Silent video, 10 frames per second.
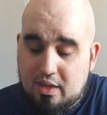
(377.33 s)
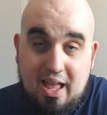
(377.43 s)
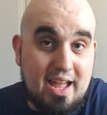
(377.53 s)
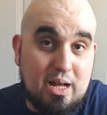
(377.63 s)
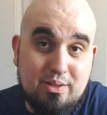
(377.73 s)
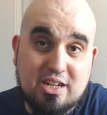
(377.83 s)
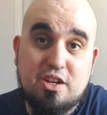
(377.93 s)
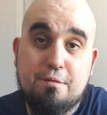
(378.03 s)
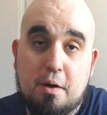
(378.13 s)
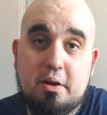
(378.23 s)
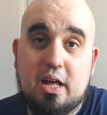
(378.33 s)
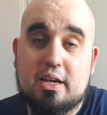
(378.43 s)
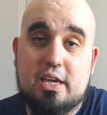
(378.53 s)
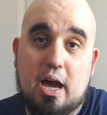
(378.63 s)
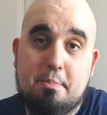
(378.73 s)
And I was actually very
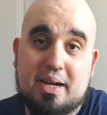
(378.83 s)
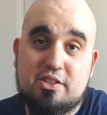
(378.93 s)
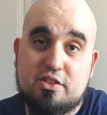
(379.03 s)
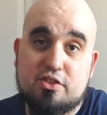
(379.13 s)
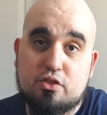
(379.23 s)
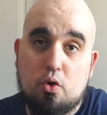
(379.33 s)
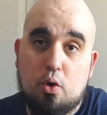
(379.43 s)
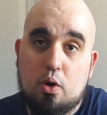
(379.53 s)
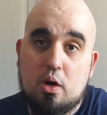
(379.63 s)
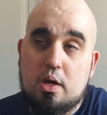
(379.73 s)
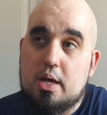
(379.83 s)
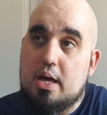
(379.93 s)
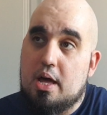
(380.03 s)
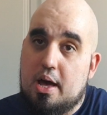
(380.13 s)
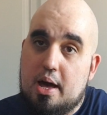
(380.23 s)
lucky. I managed to score
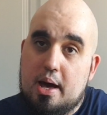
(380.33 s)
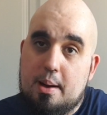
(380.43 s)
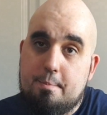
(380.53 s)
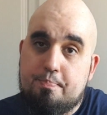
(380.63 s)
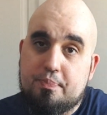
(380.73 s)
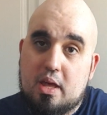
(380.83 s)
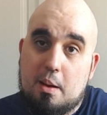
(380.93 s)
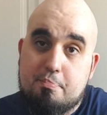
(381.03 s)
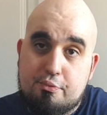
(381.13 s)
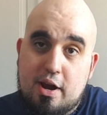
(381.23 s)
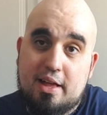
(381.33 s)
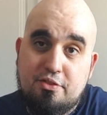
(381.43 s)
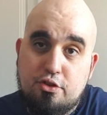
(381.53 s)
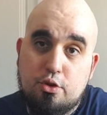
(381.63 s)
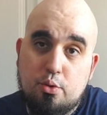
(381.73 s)
a
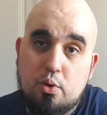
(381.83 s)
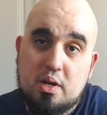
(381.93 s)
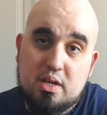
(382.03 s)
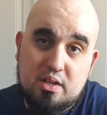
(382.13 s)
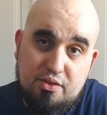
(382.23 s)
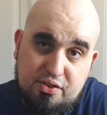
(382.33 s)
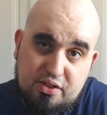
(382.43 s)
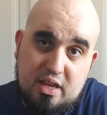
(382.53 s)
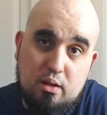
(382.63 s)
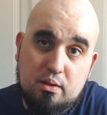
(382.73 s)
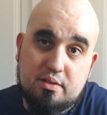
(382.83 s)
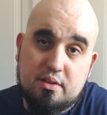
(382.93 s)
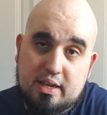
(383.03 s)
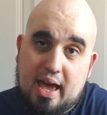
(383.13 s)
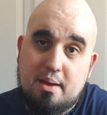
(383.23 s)
brand new sealed
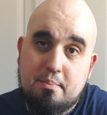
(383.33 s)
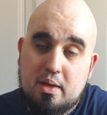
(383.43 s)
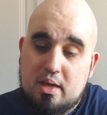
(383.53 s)
game,